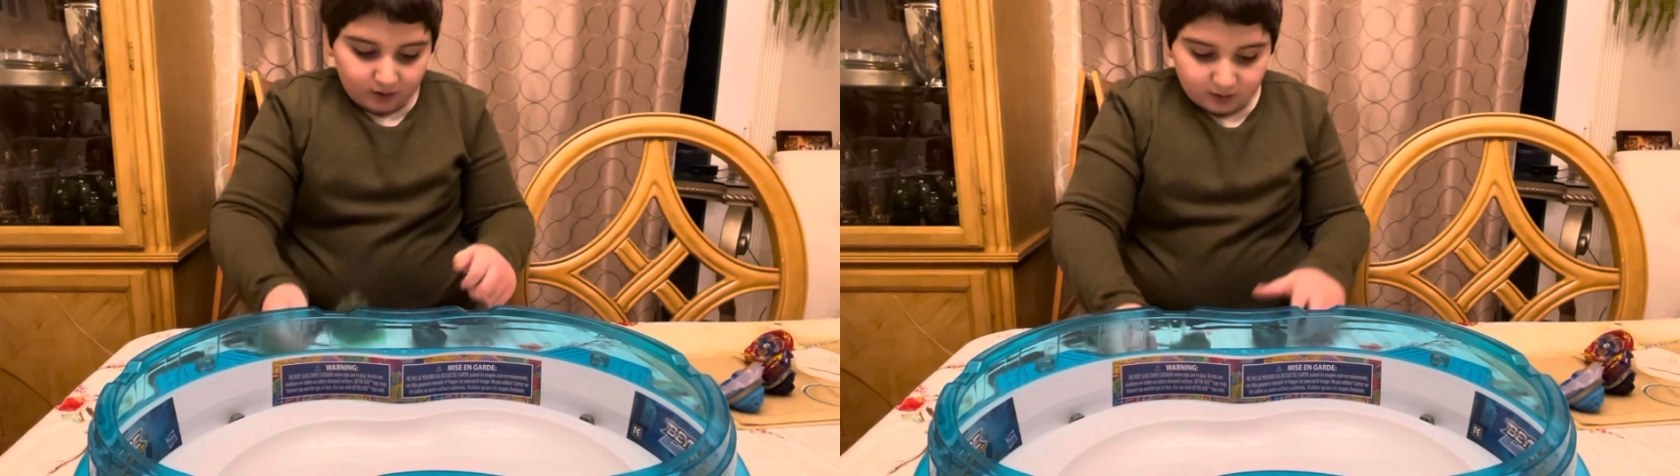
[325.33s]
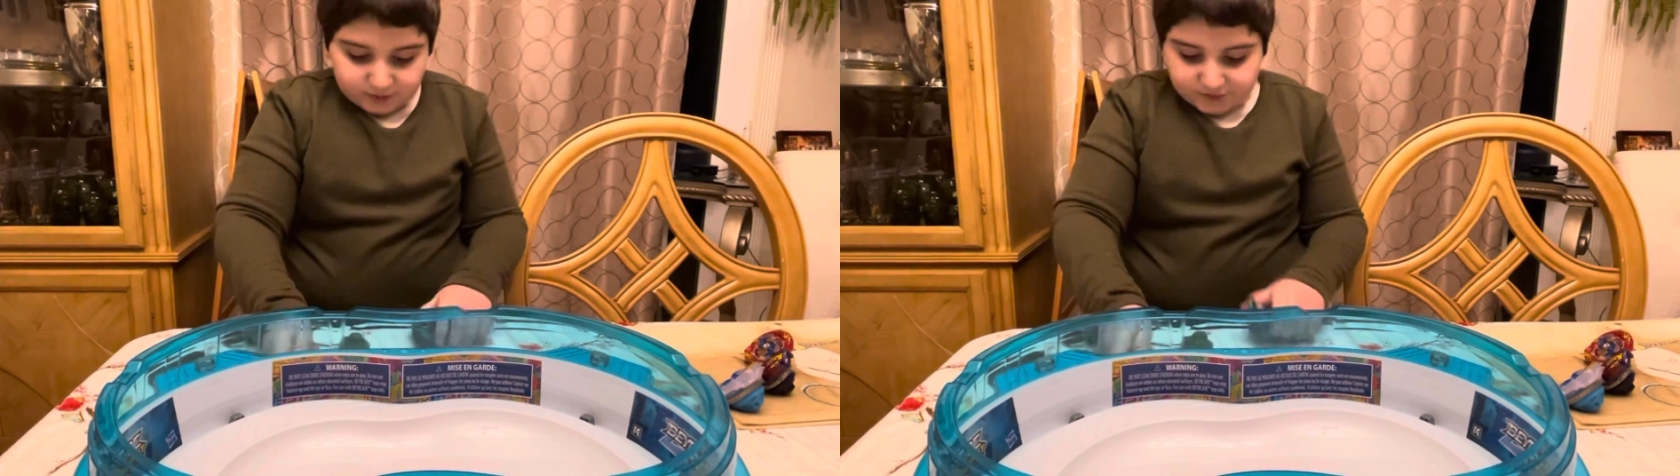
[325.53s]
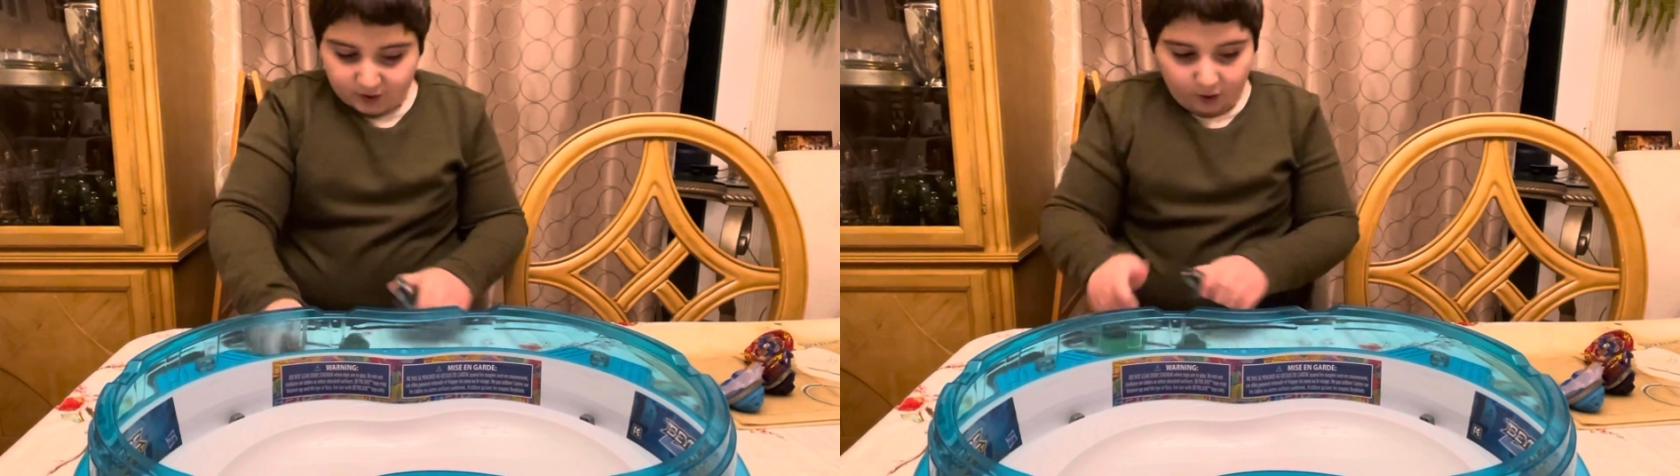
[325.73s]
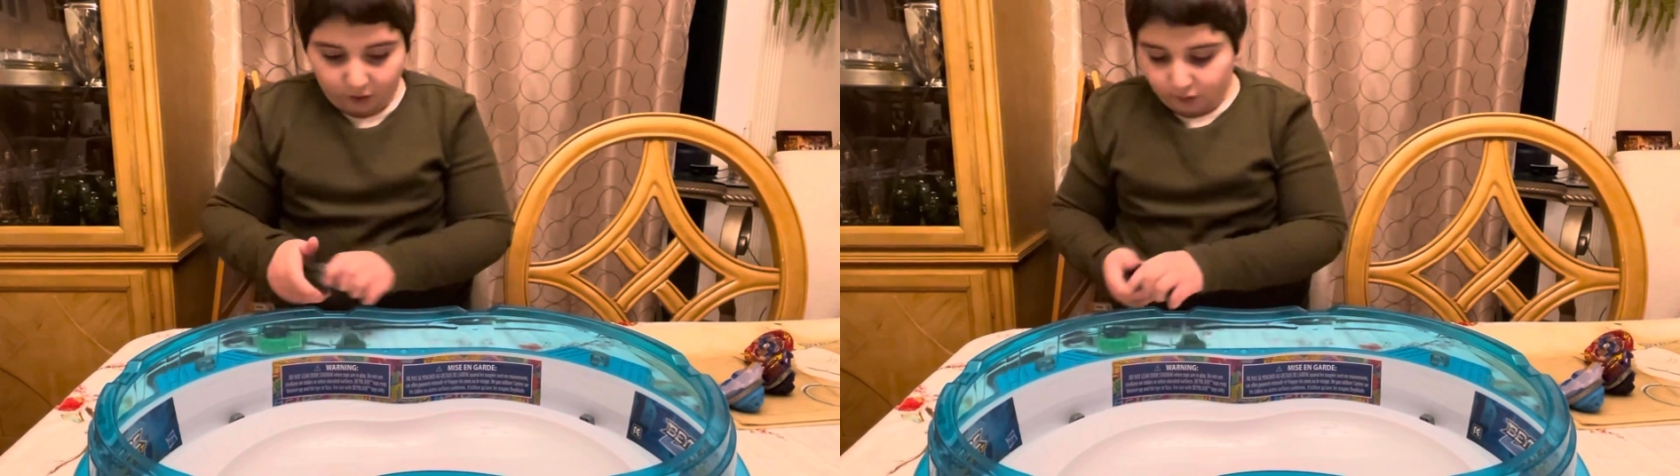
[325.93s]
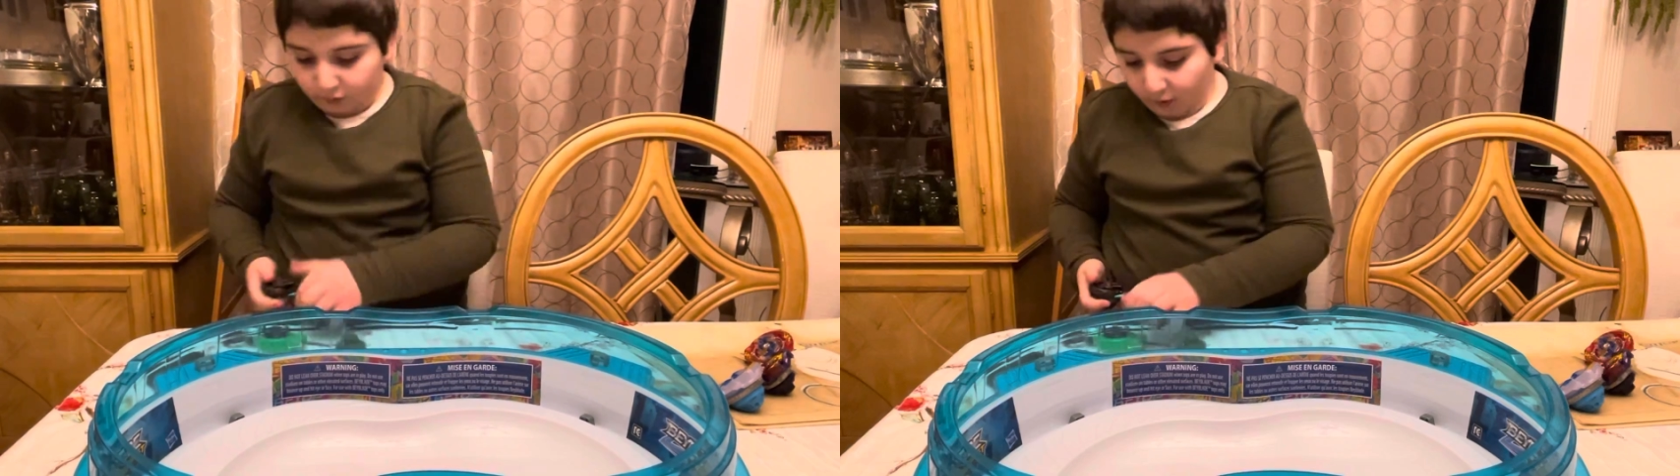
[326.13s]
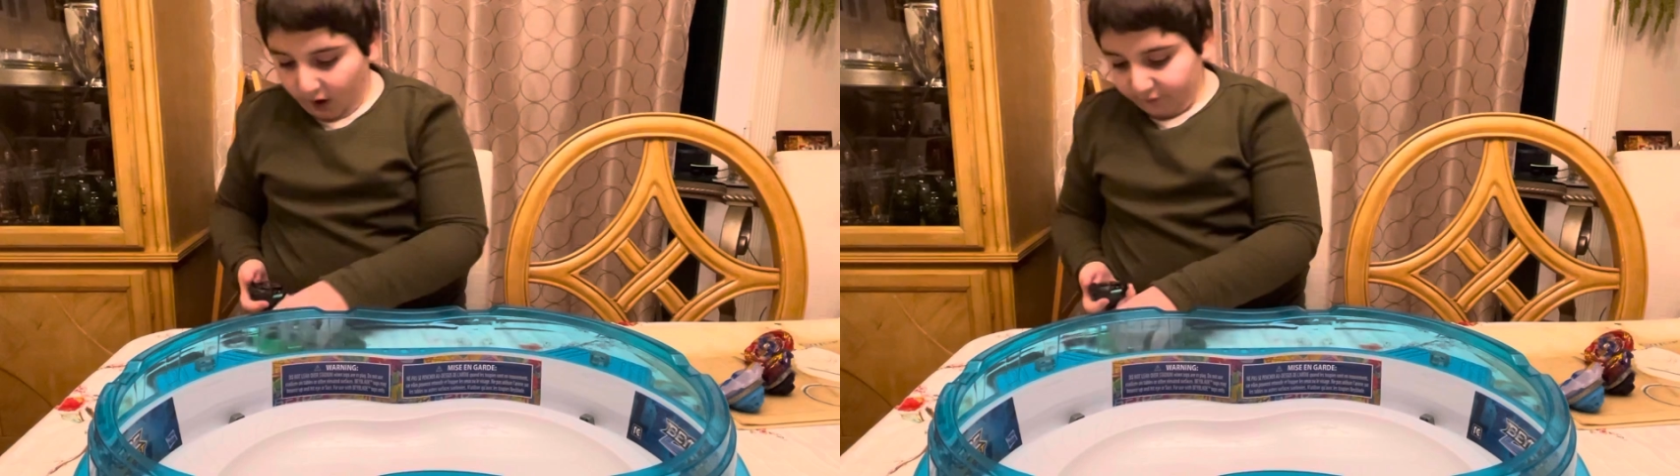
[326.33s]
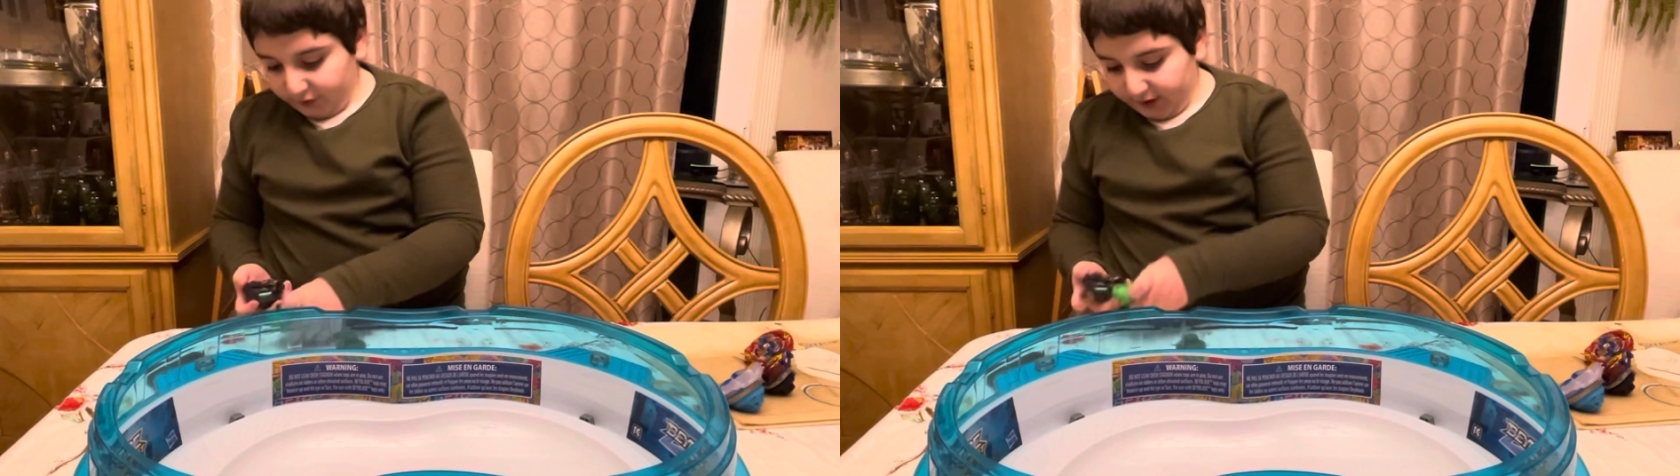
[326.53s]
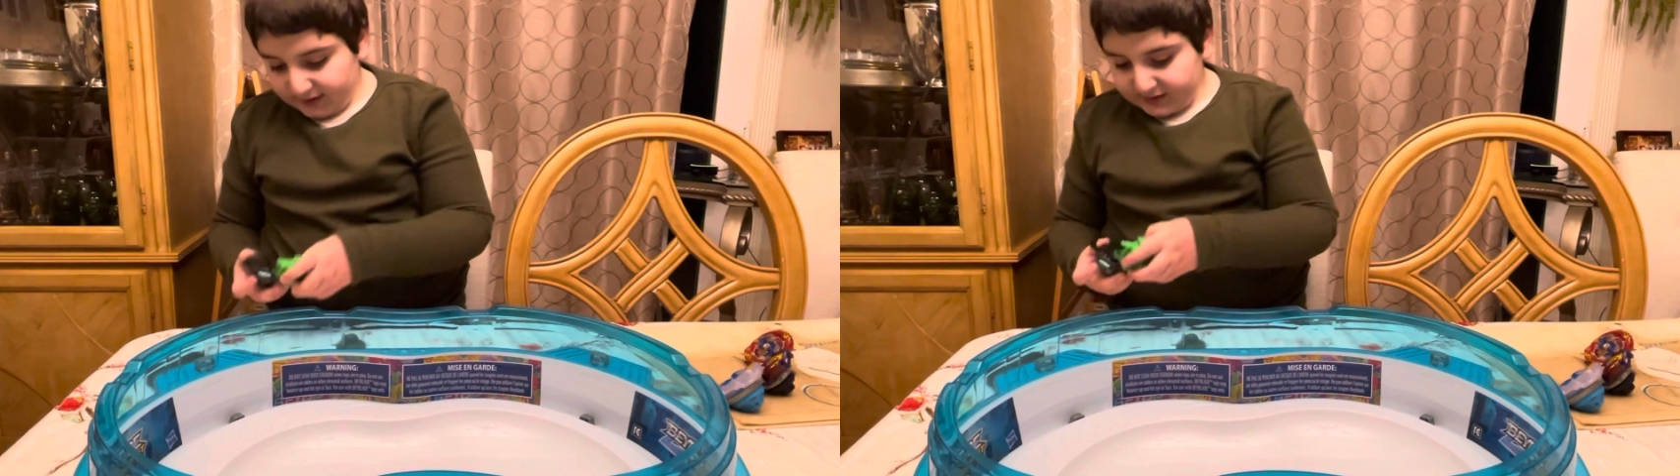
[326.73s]
So whoever
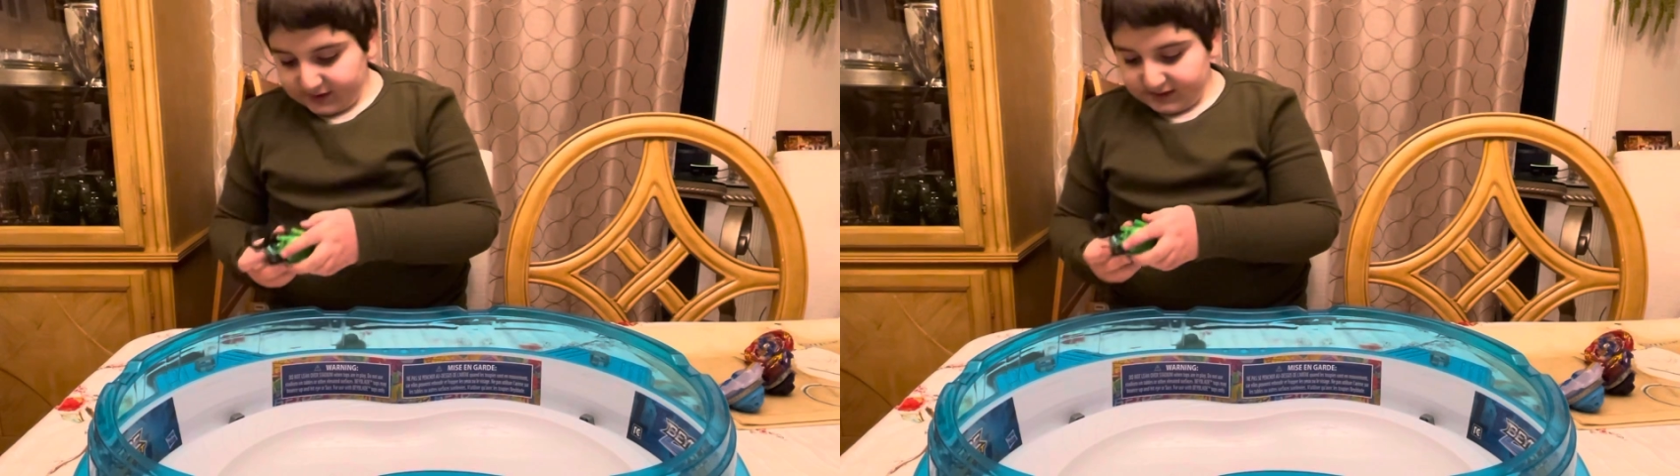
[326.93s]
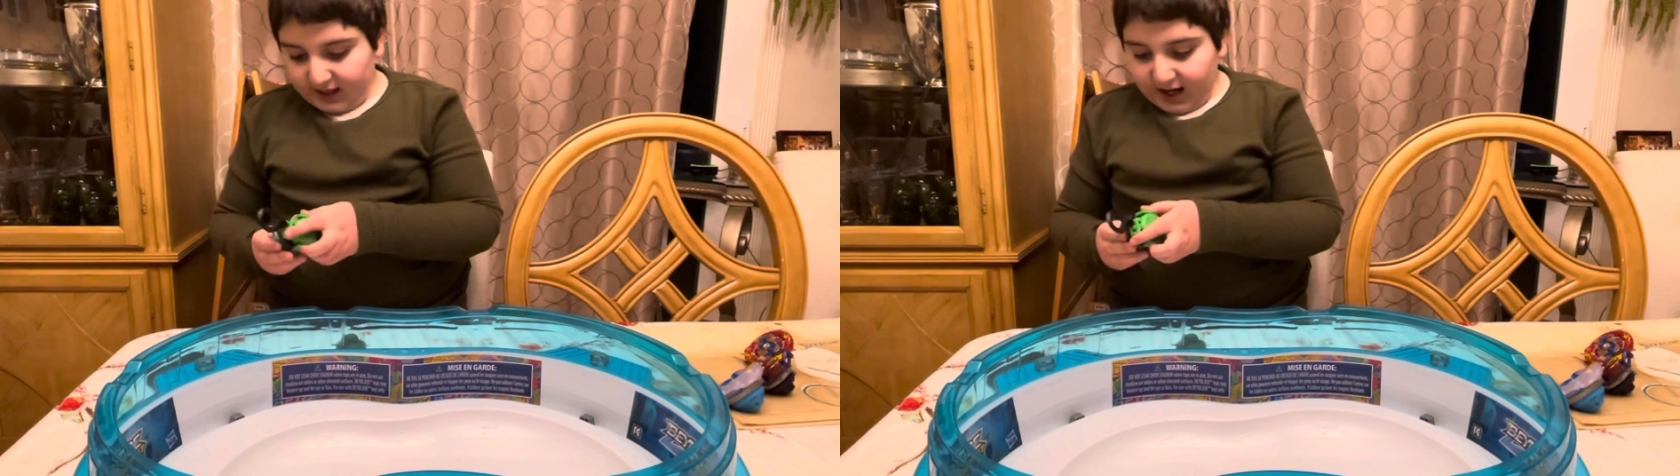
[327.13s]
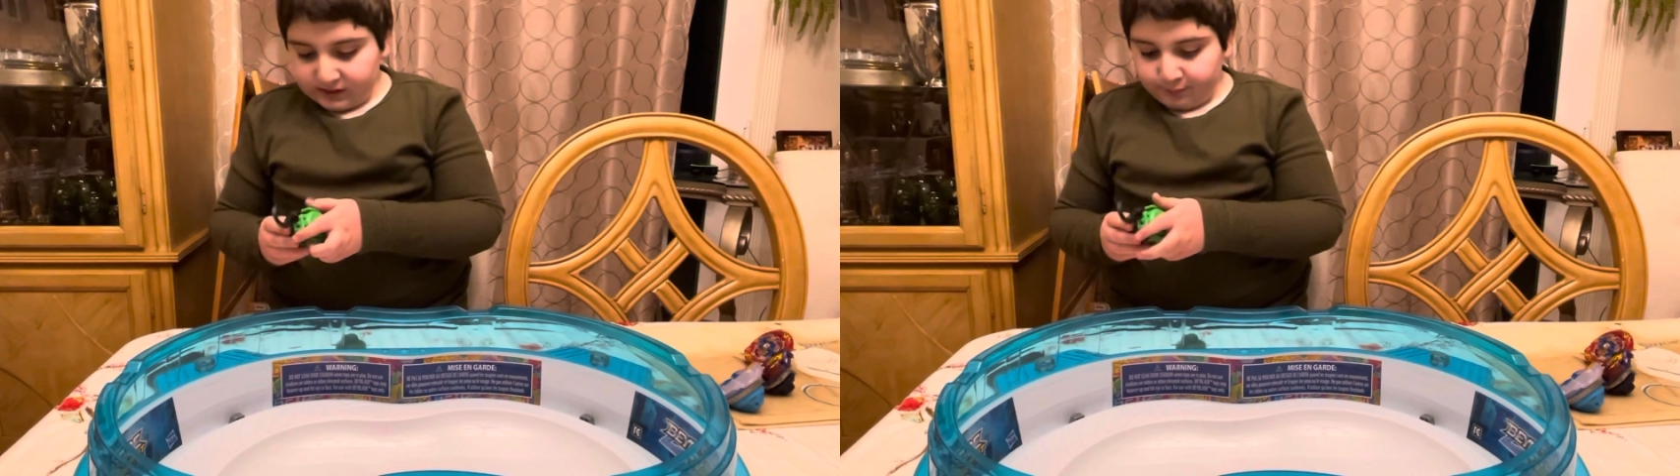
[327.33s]
gets this last